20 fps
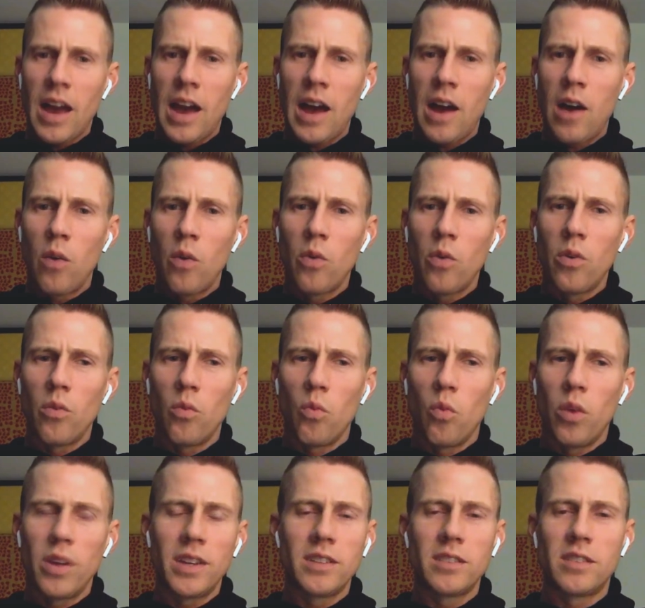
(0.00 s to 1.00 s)

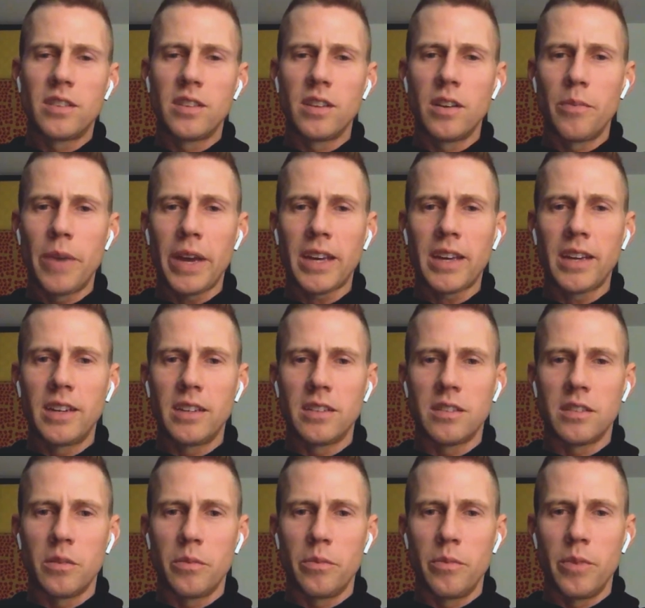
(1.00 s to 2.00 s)
What is the
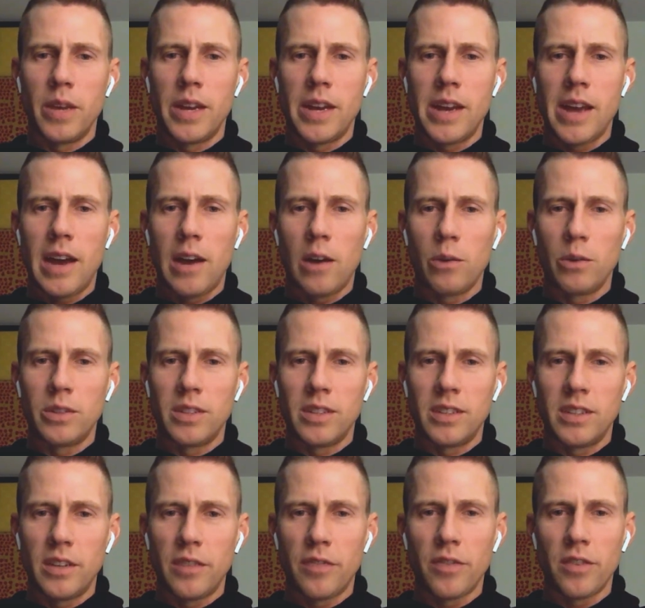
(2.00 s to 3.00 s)
mechanism and how is
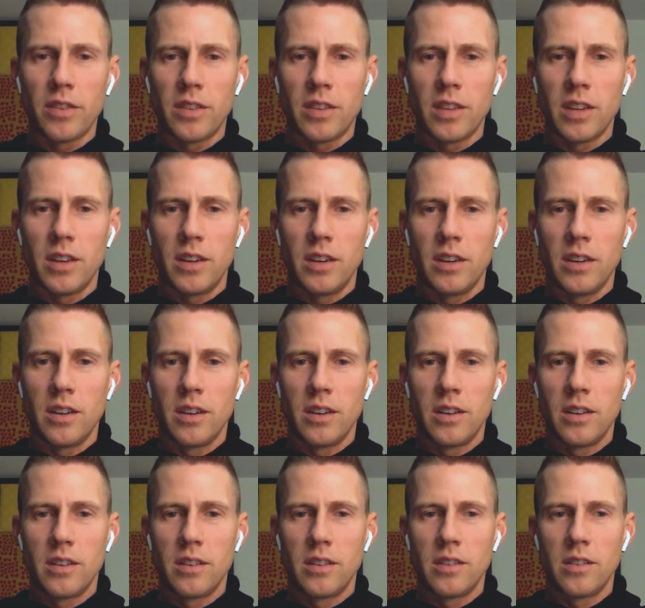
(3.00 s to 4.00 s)
it different than
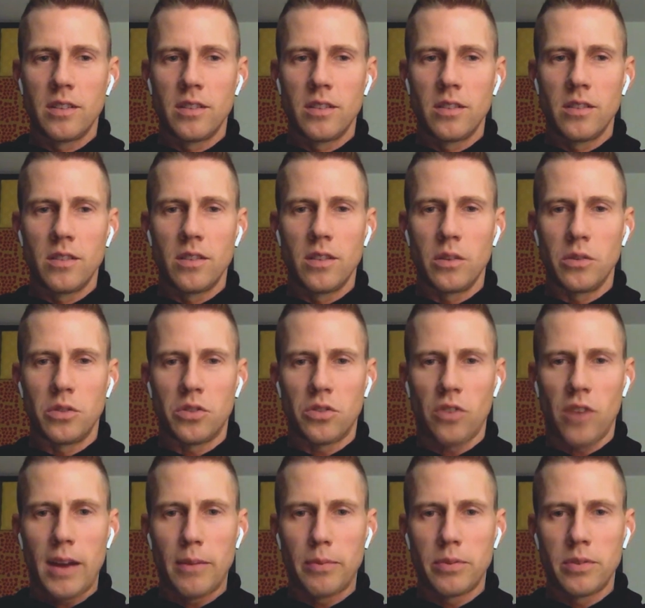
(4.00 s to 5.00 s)
those
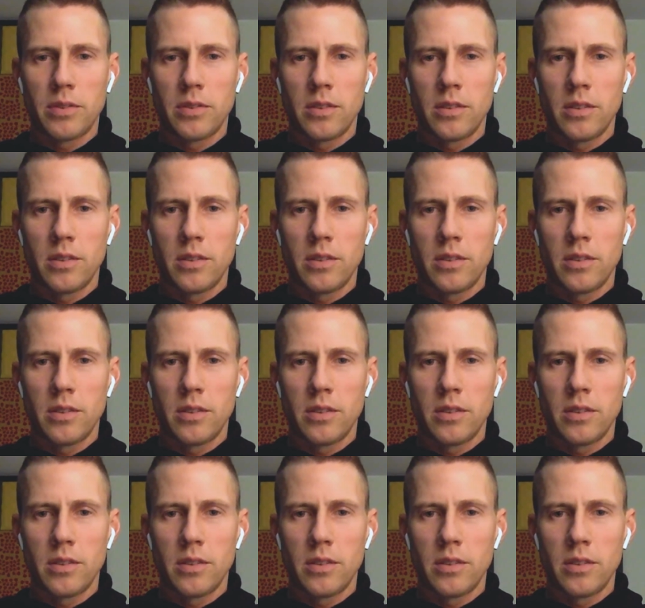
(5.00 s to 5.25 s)
straps?